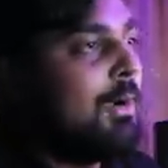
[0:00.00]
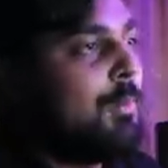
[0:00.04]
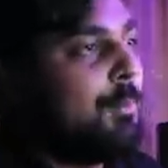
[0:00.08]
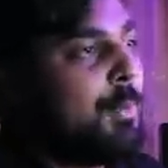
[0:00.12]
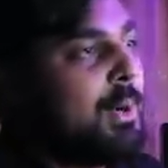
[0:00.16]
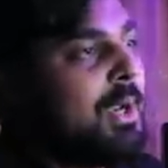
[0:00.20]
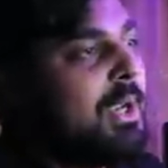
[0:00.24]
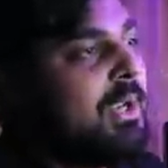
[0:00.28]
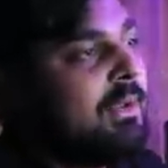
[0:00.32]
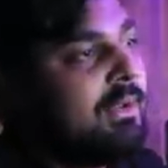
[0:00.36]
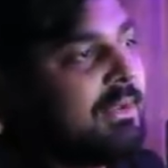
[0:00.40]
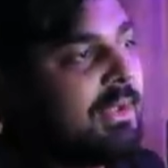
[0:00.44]

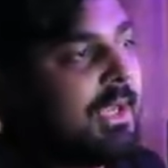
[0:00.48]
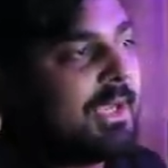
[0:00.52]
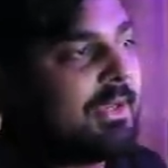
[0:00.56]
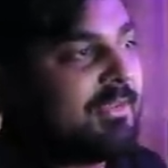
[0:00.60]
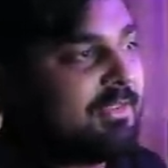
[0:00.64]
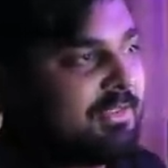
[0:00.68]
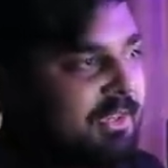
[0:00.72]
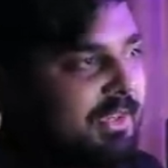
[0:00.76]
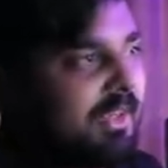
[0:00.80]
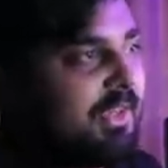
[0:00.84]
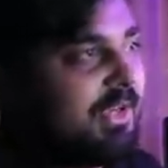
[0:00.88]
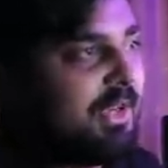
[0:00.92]
we like
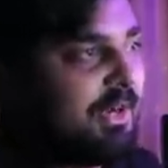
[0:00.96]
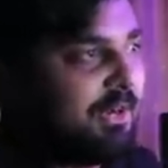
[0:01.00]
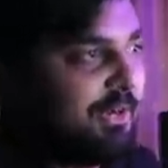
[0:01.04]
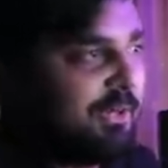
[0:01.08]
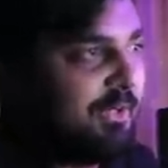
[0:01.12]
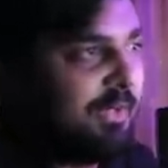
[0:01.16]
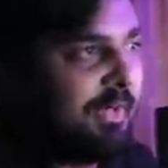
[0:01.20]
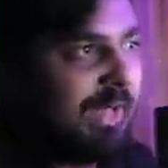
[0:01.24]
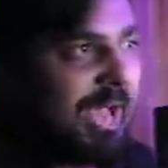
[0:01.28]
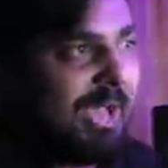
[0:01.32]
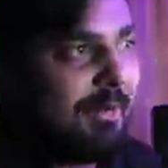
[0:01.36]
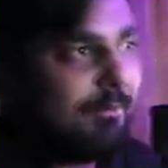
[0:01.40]
sit here
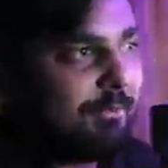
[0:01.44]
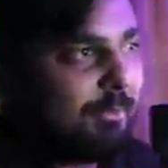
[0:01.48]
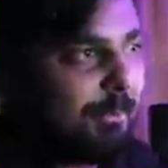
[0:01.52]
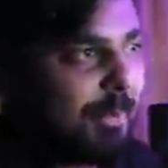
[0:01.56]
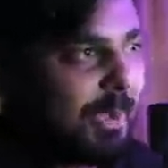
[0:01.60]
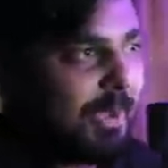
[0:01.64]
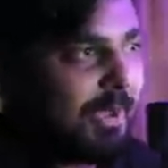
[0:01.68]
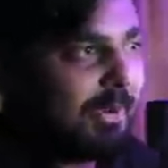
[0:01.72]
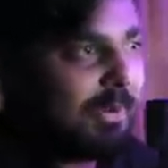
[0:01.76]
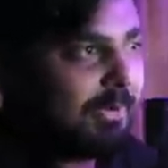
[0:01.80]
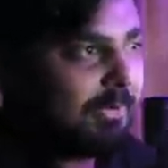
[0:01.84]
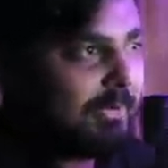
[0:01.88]
and laugh
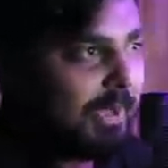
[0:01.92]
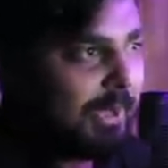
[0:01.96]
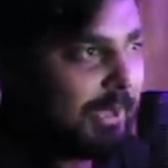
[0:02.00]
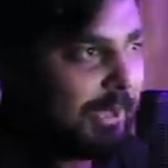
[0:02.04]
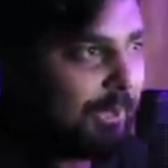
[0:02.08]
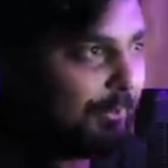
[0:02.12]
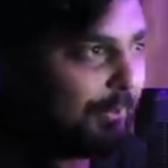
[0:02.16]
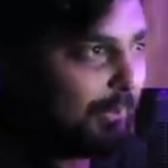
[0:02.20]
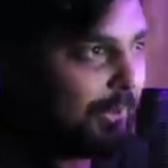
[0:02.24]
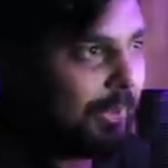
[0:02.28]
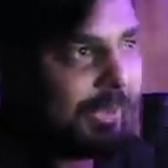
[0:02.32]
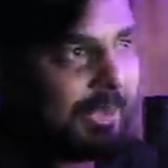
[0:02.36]
about it.
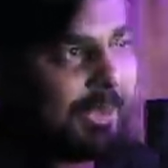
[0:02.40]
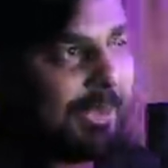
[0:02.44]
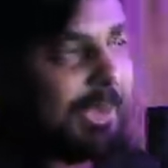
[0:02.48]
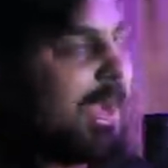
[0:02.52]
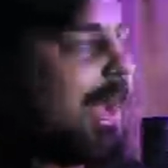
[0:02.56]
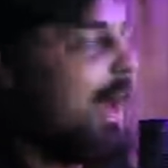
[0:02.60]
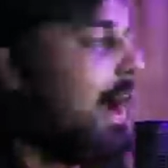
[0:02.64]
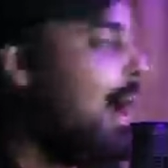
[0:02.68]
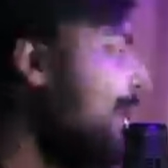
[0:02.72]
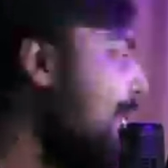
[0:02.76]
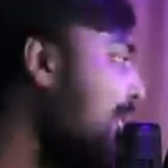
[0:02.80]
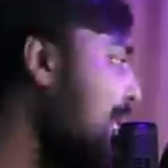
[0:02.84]
Like we're like
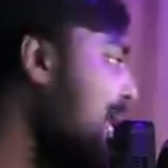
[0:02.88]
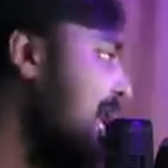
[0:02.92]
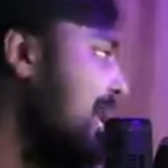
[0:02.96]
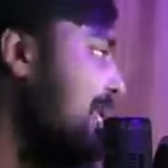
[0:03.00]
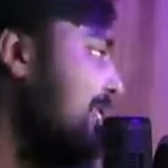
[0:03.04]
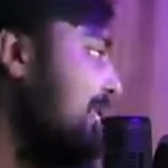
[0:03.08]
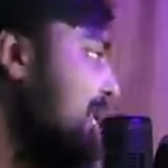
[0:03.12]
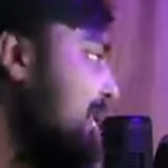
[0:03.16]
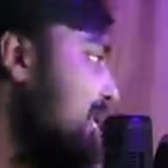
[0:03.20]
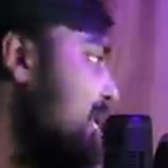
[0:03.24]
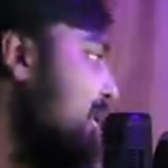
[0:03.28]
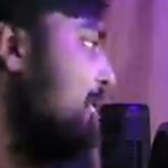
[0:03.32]
ah
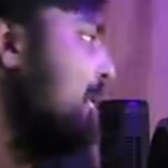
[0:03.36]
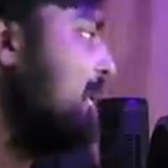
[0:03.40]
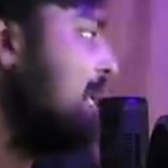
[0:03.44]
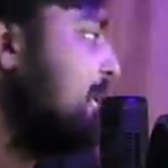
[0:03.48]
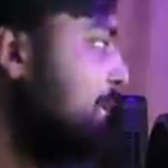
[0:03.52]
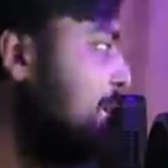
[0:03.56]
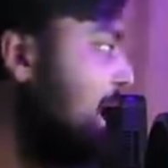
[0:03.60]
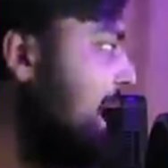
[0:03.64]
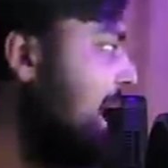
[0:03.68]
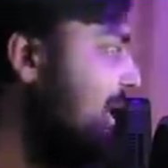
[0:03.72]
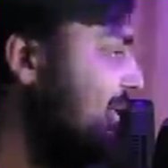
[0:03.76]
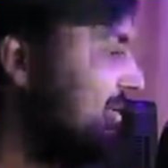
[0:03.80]
whatever. Nobody
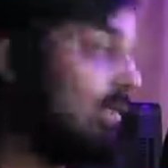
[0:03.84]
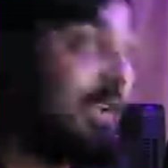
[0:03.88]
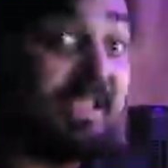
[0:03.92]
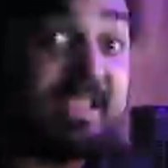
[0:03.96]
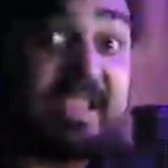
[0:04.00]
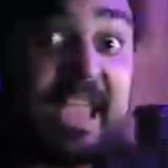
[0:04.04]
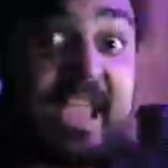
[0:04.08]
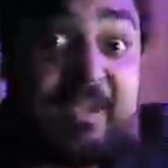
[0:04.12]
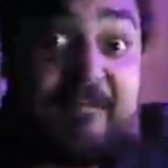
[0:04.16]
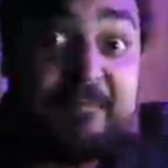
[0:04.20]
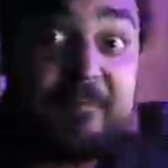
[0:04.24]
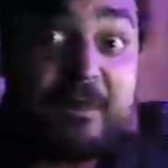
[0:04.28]
buys it.
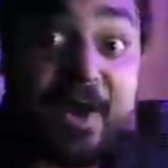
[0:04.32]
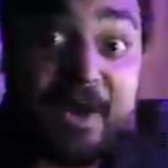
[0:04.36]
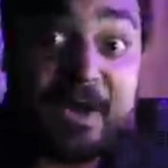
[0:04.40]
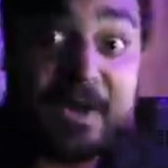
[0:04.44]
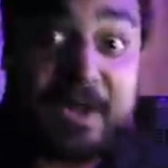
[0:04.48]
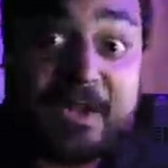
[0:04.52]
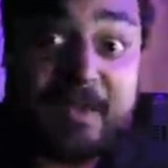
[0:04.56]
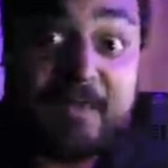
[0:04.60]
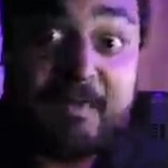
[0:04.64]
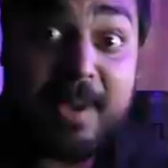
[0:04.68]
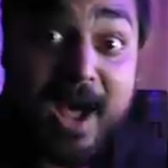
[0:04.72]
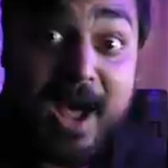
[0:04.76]
They
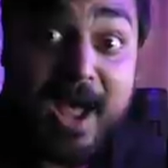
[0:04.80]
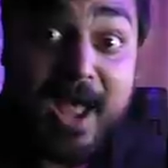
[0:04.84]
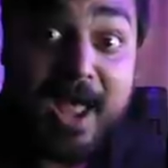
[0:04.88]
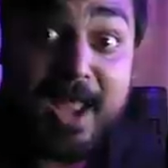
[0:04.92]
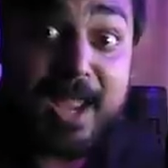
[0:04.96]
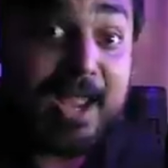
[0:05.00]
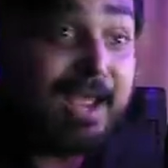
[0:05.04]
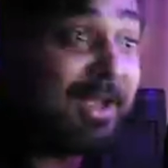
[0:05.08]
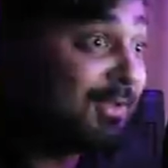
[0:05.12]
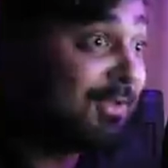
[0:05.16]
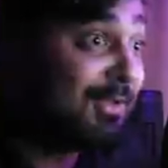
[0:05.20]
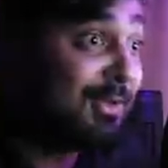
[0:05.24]
fucking buy
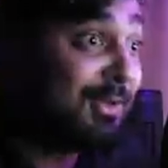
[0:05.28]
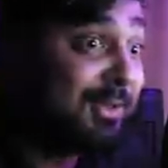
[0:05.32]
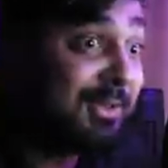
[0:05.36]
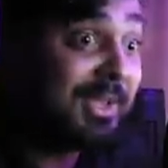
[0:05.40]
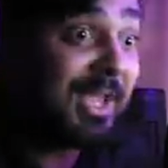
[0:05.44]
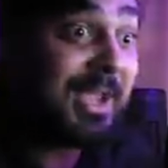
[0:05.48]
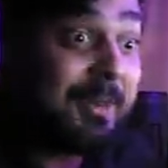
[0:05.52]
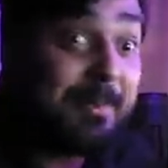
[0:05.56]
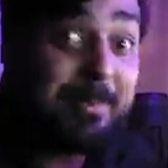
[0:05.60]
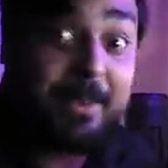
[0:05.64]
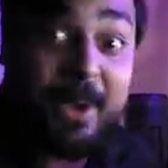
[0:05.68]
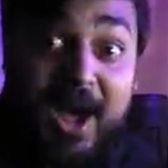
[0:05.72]
it, dude.
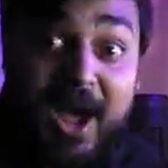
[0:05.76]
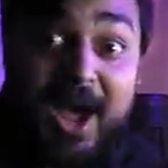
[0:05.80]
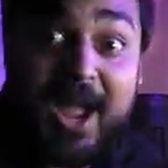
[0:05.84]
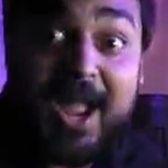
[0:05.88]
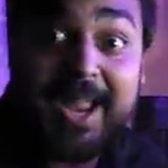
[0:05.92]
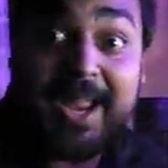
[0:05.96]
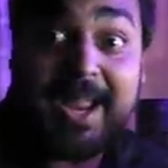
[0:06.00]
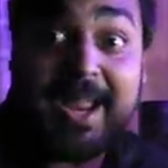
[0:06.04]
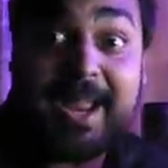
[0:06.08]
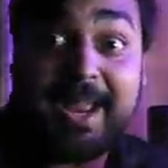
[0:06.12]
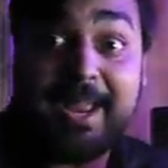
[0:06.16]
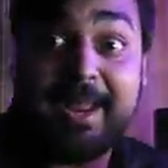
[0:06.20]
They
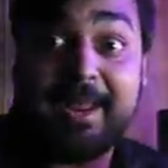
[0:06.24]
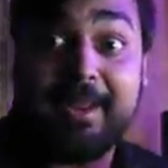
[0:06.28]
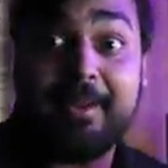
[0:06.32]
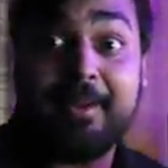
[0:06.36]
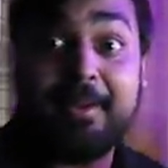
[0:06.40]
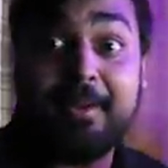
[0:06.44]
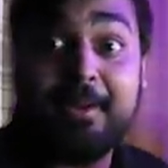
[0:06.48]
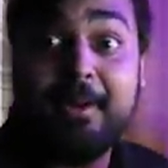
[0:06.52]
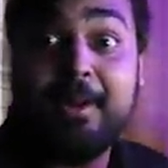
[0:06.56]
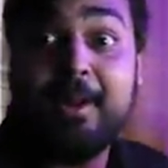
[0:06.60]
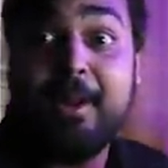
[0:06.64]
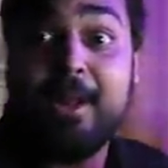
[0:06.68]
buy it.
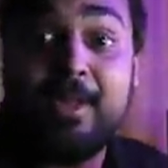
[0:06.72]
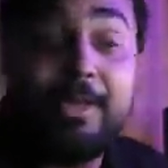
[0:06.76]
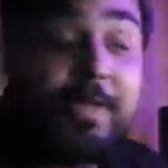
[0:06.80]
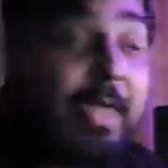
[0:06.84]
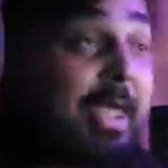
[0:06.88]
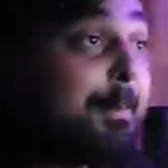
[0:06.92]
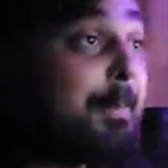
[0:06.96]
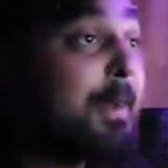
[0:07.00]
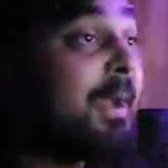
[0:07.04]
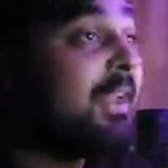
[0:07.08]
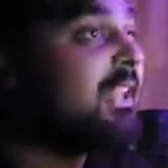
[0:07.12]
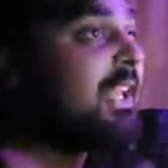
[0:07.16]

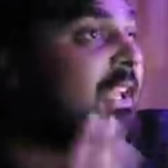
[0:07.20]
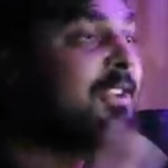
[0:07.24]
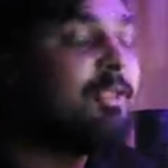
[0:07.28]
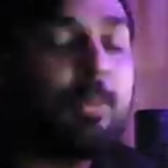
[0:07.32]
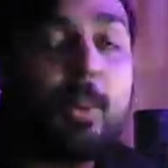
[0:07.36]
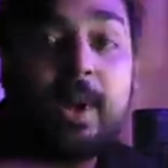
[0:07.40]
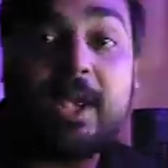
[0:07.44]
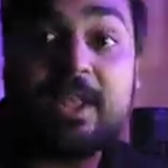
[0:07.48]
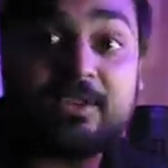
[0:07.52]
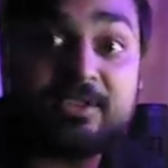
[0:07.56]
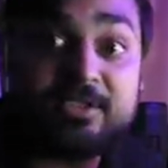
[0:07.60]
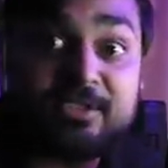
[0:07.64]
They buy. That's
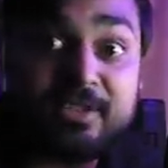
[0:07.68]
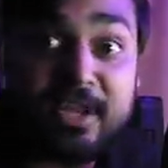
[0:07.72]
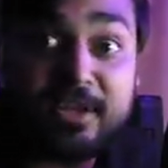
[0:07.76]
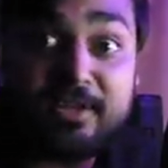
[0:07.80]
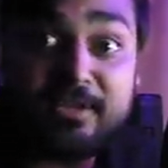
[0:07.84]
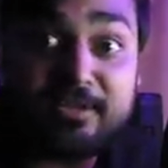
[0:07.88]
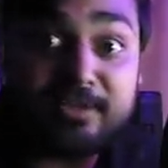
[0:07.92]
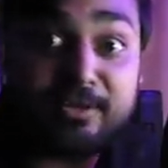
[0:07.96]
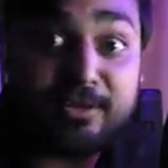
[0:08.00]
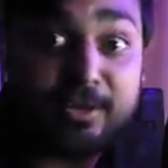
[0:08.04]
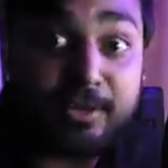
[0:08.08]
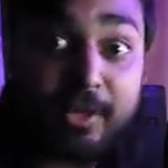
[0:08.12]
why the
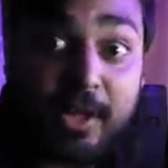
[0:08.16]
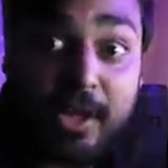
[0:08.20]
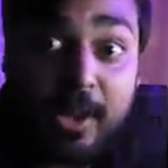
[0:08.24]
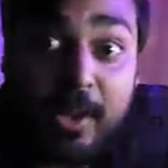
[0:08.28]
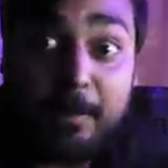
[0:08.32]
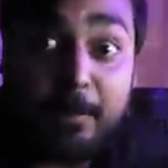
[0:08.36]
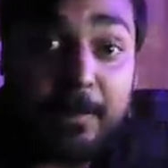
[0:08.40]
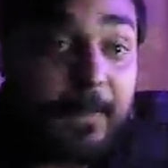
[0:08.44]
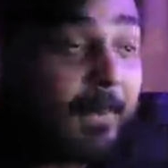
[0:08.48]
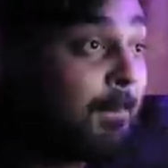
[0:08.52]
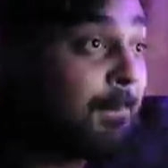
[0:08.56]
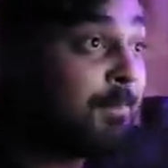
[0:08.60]
site's still
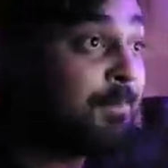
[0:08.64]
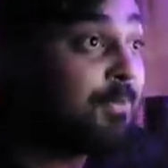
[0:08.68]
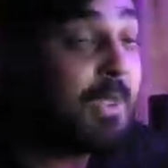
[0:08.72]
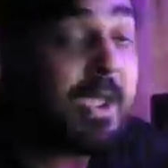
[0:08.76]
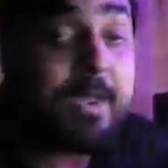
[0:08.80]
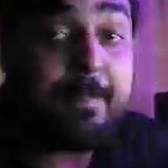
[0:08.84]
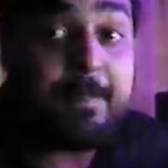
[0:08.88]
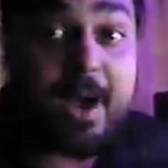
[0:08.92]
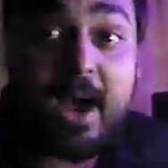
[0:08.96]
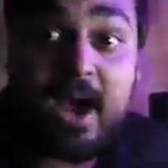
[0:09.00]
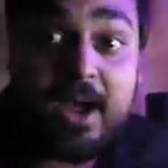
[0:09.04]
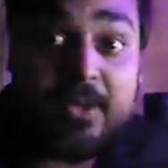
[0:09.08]
up.
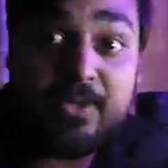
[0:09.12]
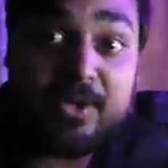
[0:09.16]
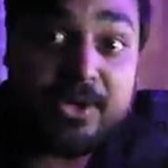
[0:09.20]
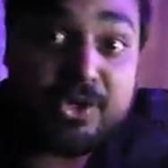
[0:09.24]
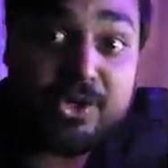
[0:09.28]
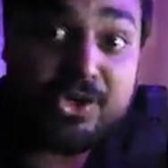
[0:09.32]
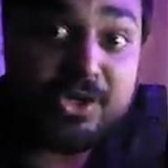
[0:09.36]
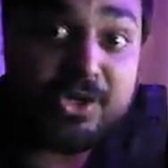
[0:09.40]
They buy this